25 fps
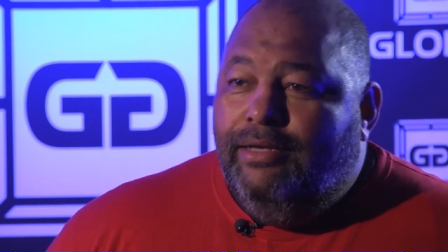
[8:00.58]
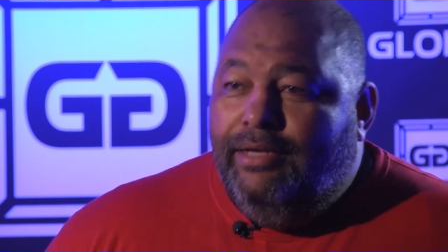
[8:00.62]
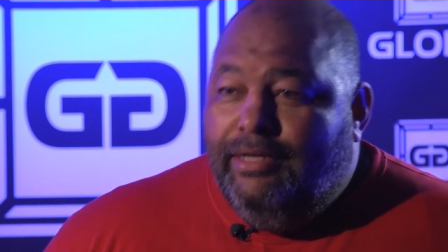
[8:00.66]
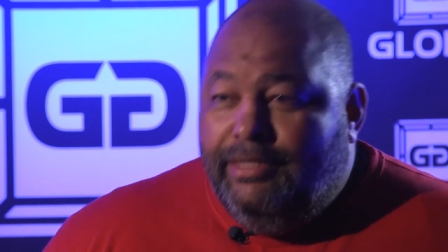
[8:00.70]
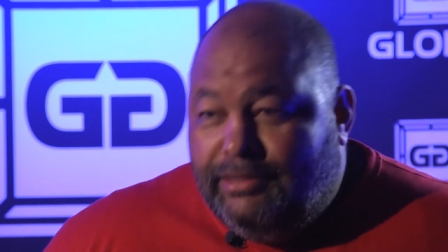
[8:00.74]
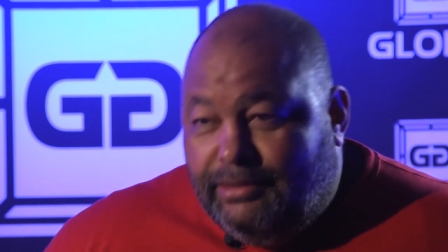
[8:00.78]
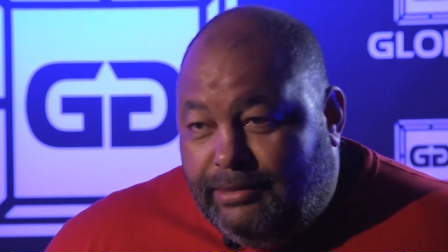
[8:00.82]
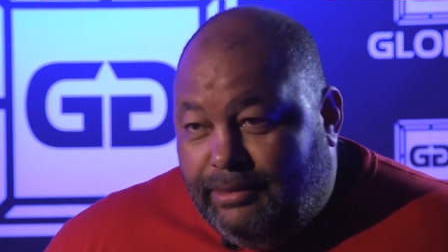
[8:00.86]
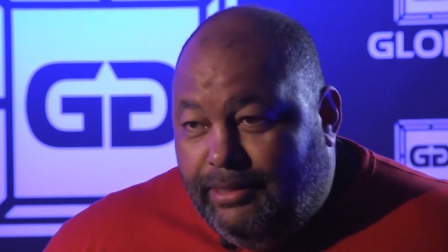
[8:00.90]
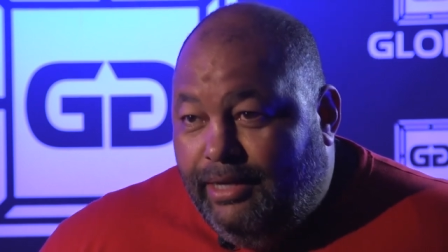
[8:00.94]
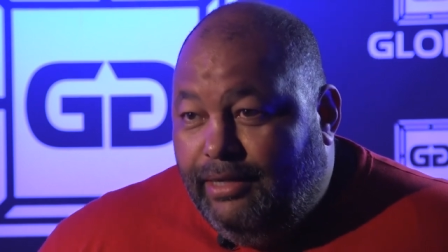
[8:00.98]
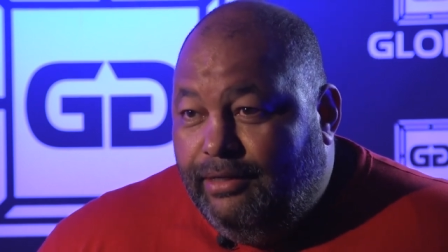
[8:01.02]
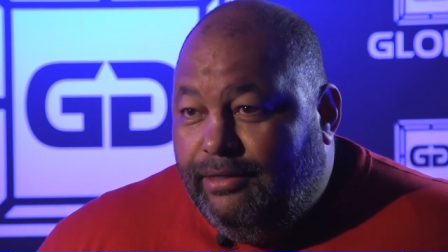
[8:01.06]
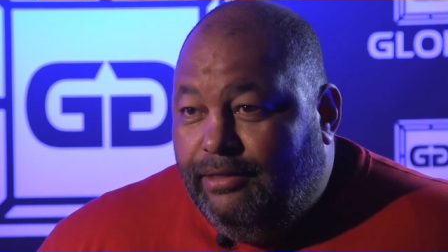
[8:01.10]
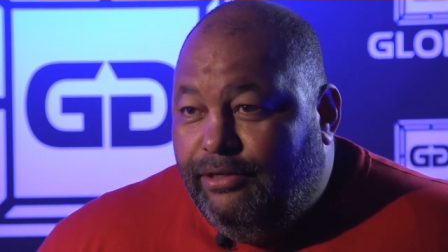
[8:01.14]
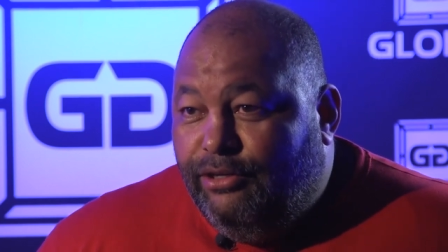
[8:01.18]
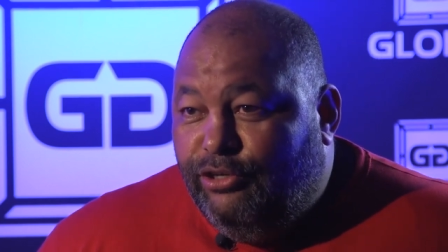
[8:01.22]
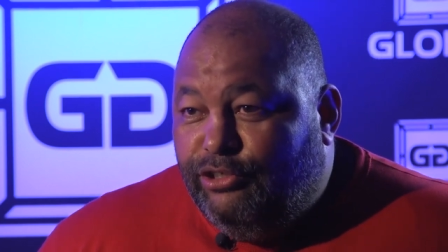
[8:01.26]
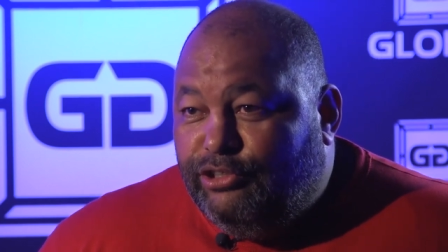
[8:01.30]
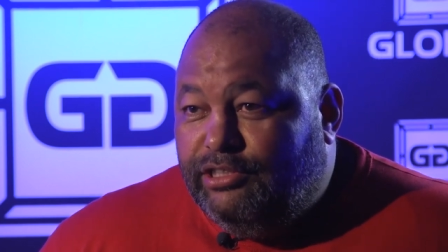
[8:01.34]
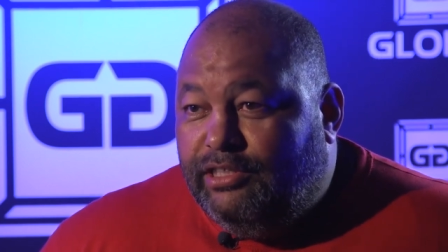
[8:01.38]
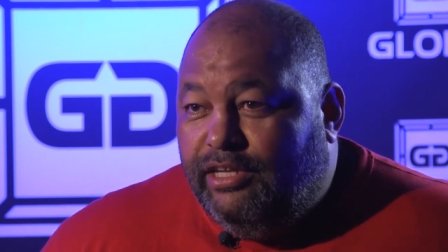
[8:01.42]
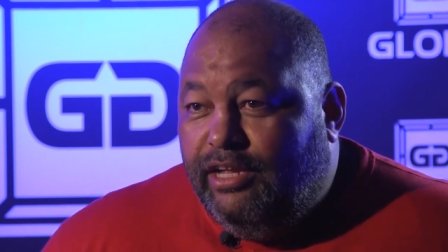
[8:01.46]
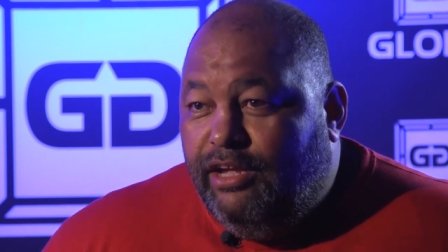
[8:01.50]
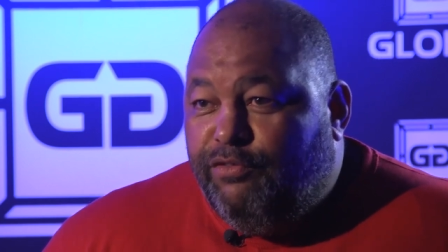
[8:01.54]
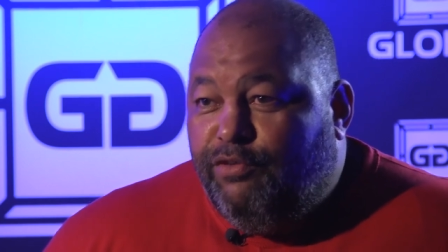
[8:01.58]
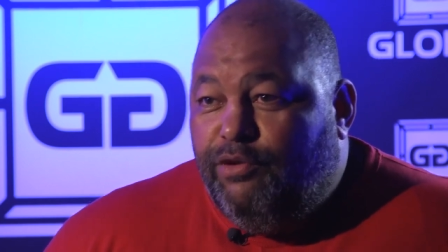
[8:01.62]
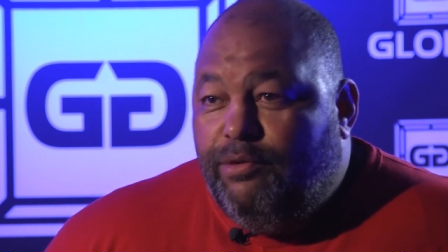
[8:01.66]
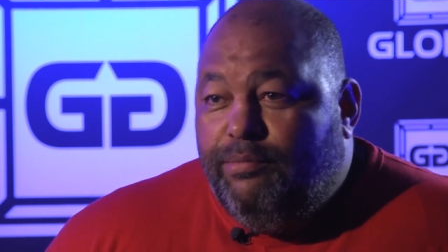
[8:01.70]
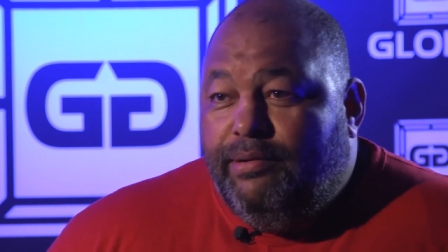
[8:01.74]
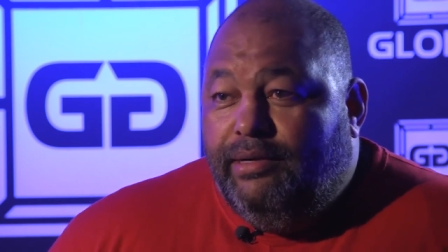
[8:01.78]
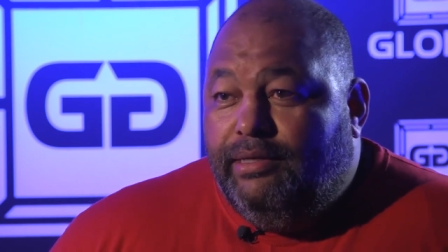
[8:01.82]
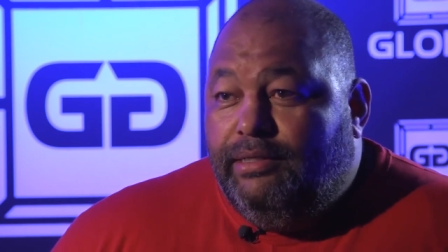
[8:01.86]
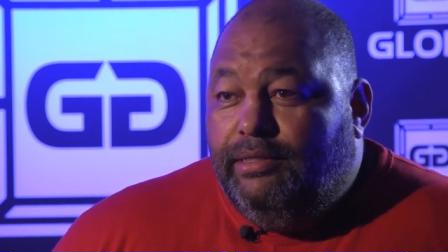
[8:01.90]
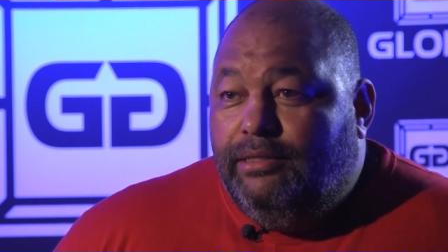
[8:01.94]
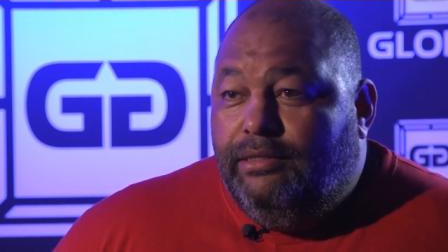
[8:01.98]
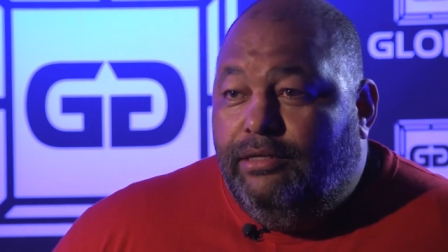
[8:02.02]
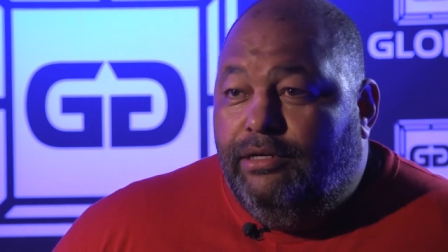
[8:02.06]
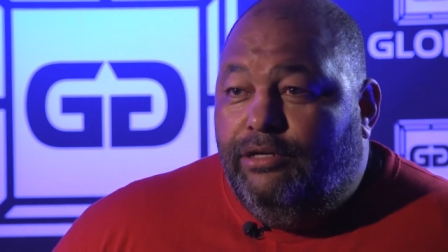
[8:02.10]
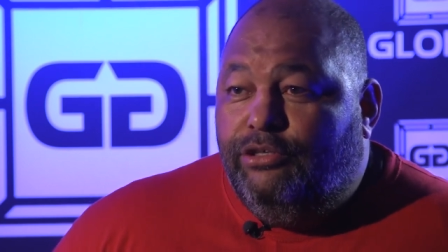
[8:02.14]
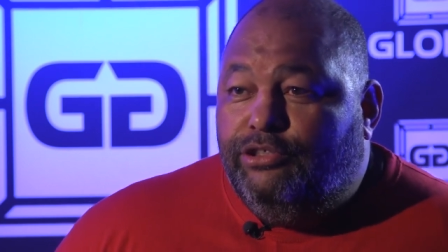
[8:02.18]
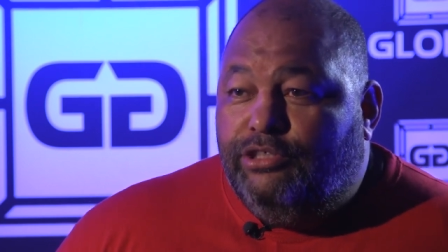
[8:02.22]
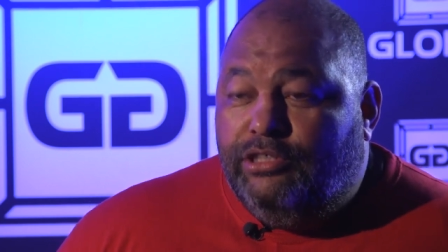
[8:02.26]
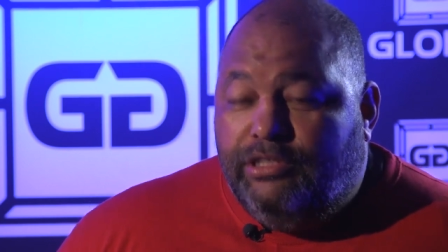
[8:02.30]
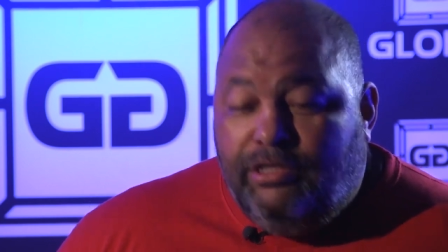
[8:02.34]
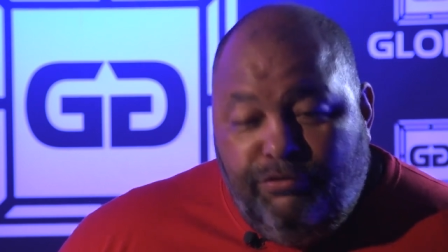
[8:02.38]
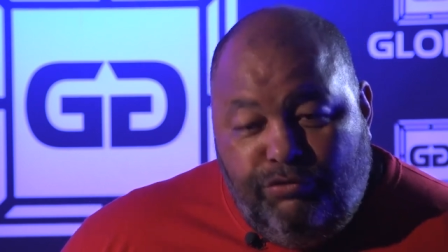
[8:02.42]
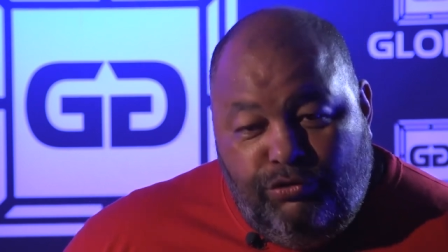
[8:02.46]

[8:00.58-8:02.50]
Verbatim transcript: His trainer knows it. Everybody knows it.